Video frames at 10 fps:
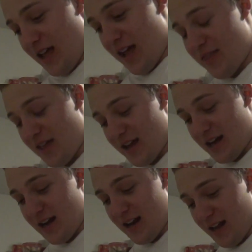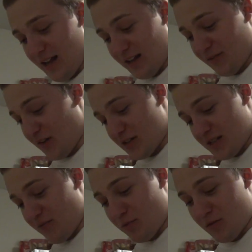And then, if I
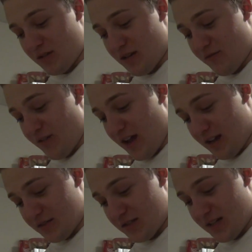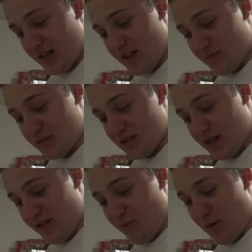just have protein and fat, I'm just gonna
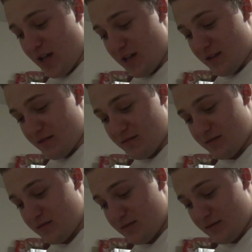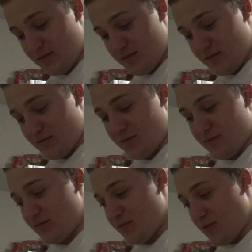have whey and
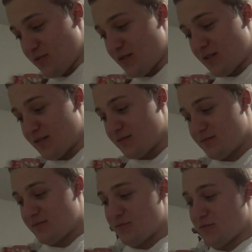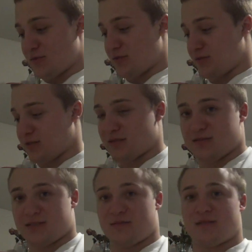coconut oil or
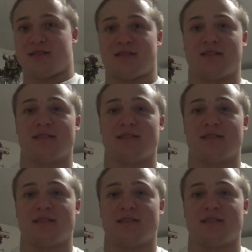something there.